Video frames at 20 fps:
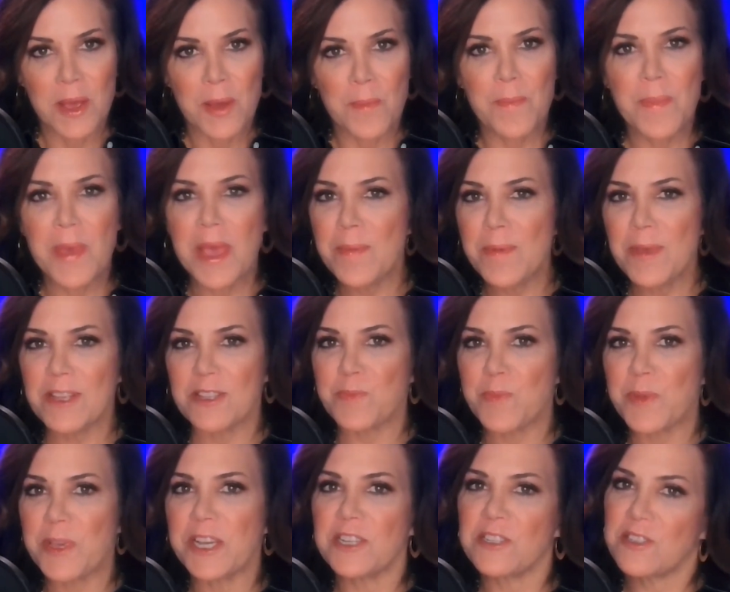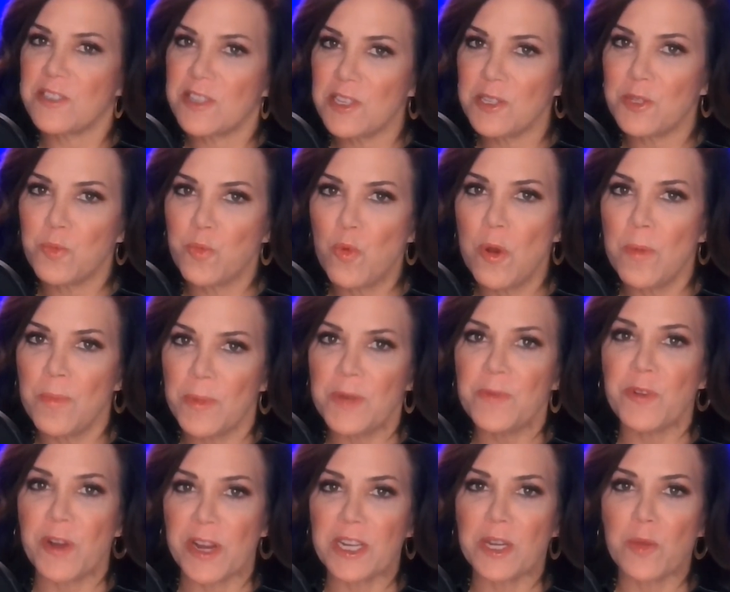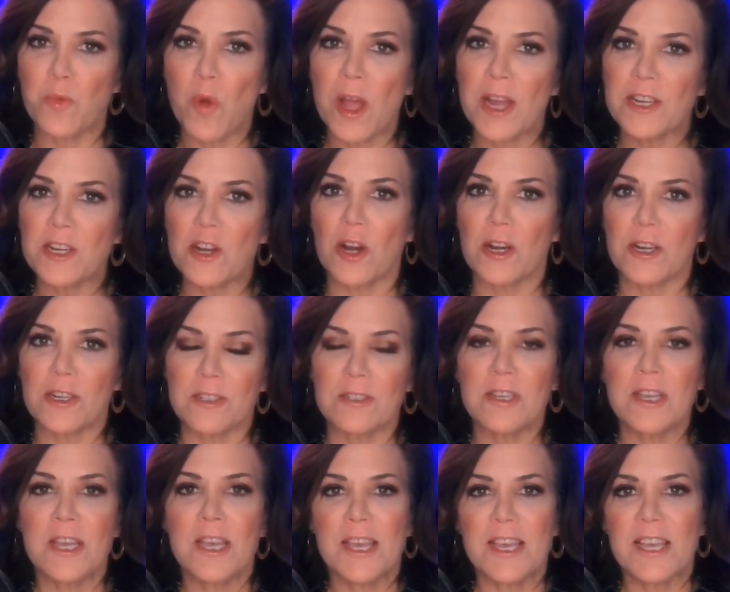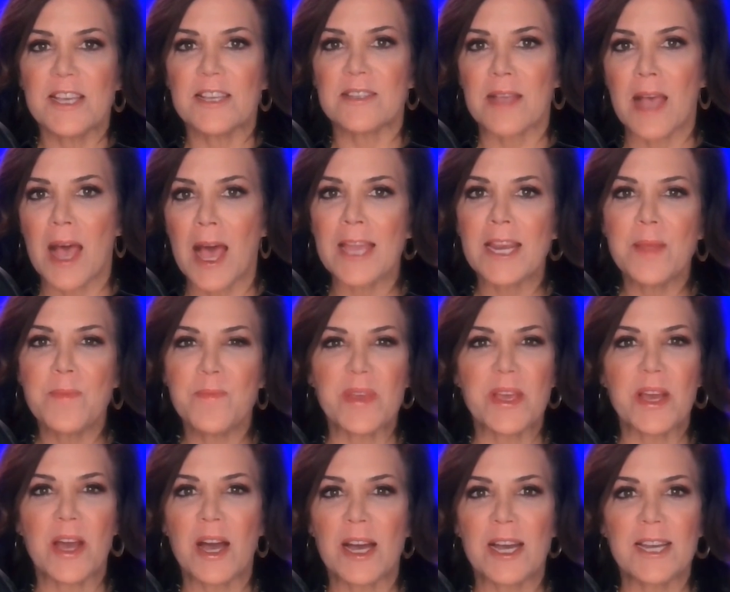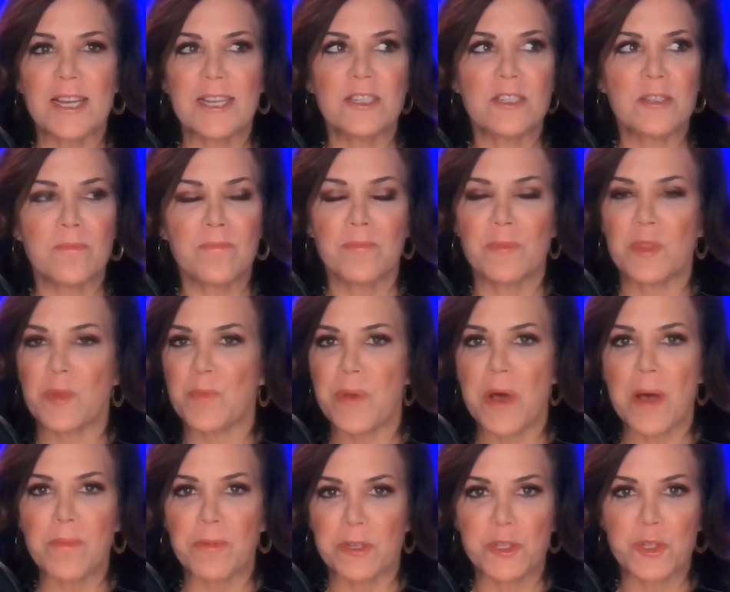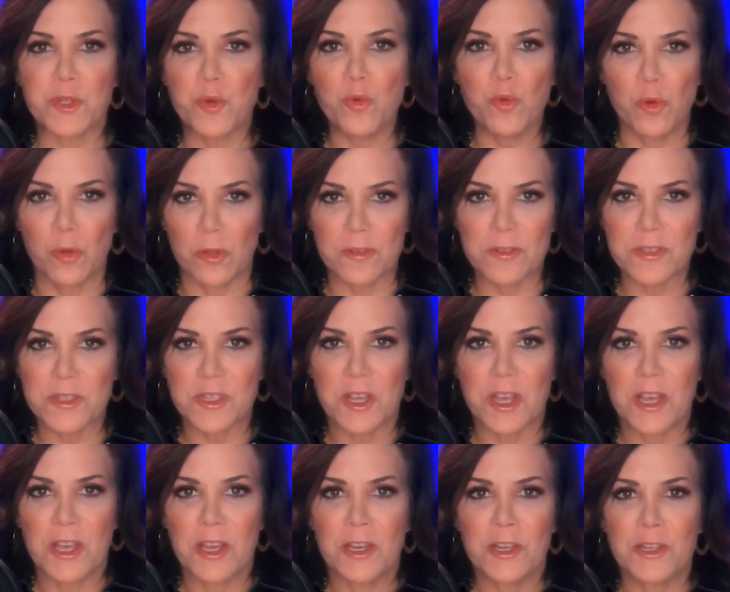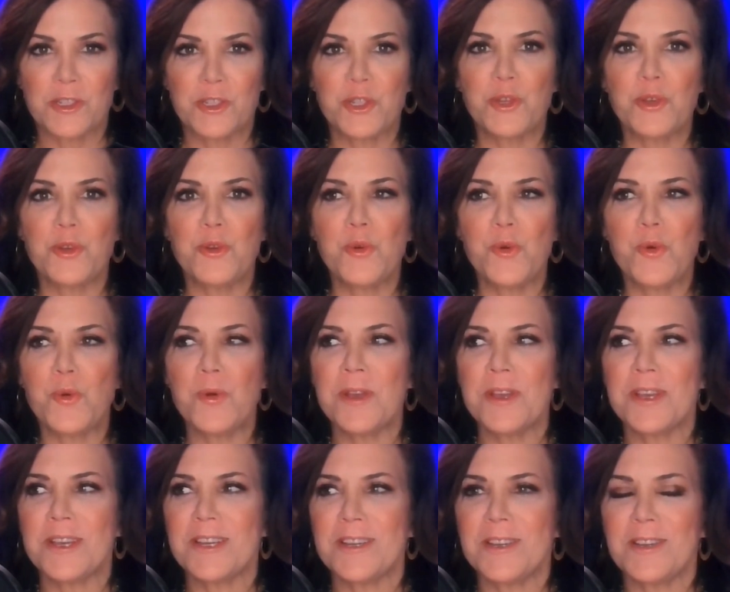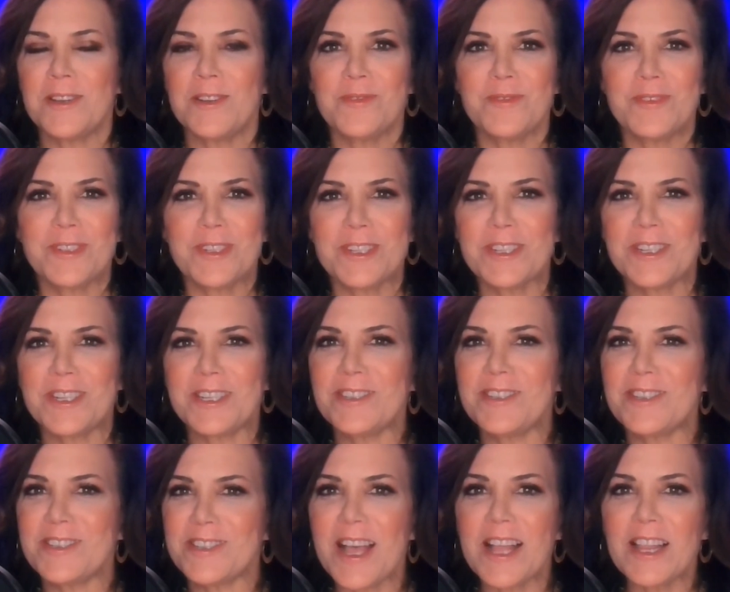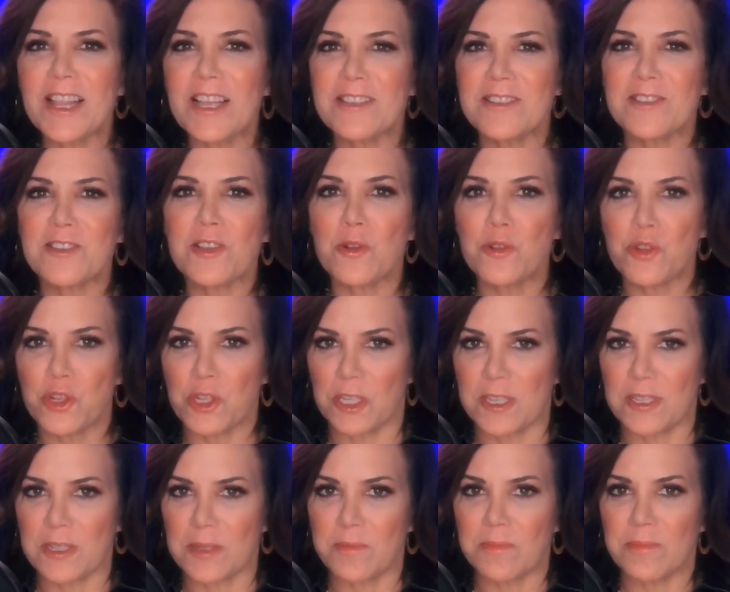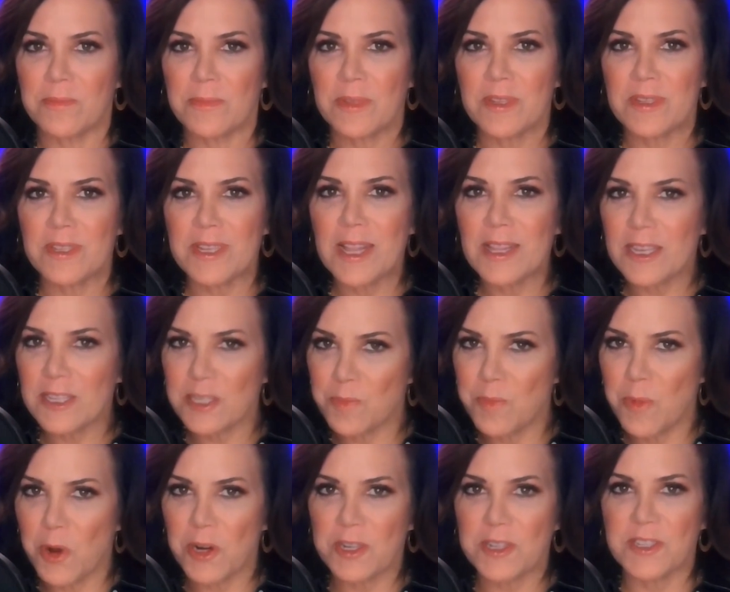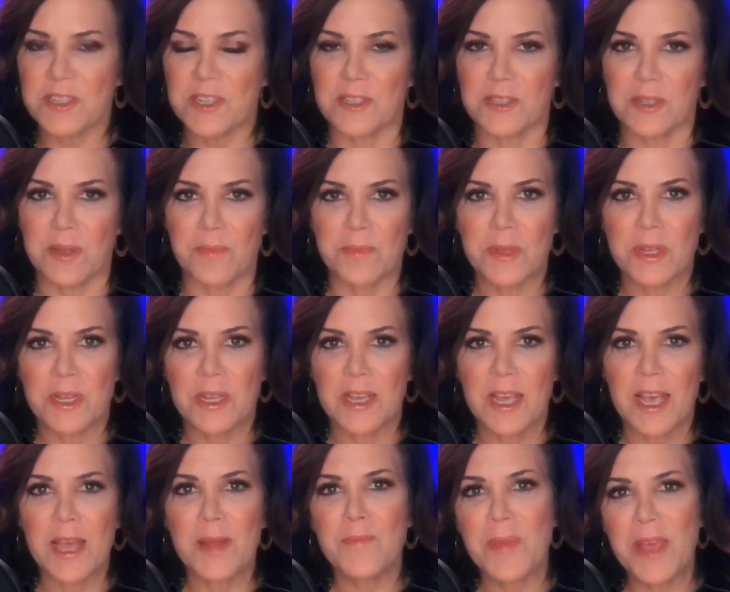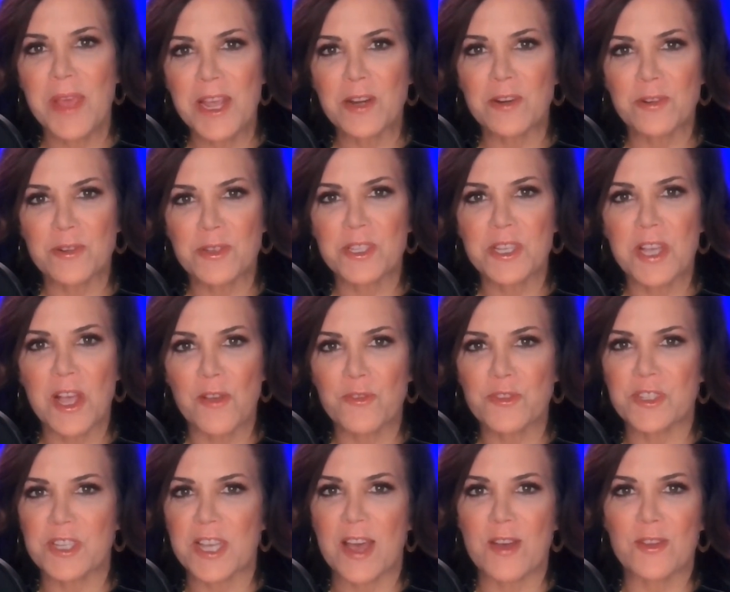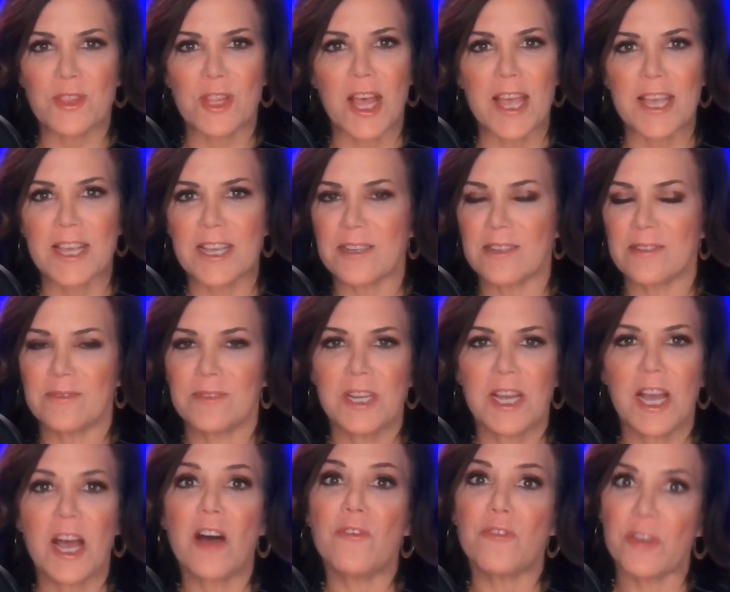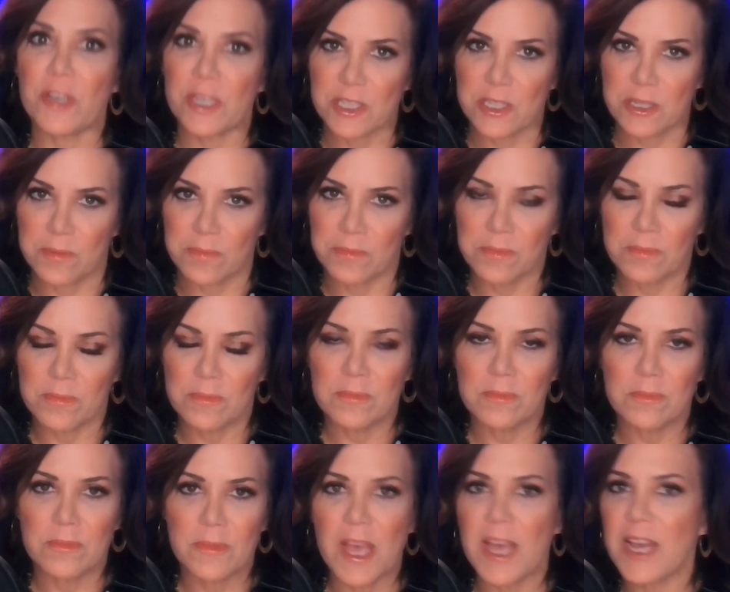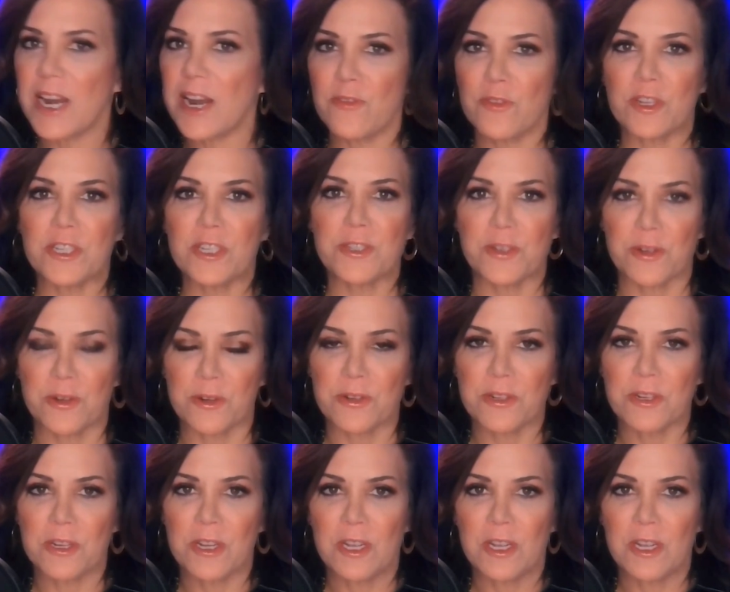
Maybe it's because this woman, Randi Weingarten, is hiding behind the public schools to sell us socialism, sell us Marxism, and make herself sound like a victim at every turn.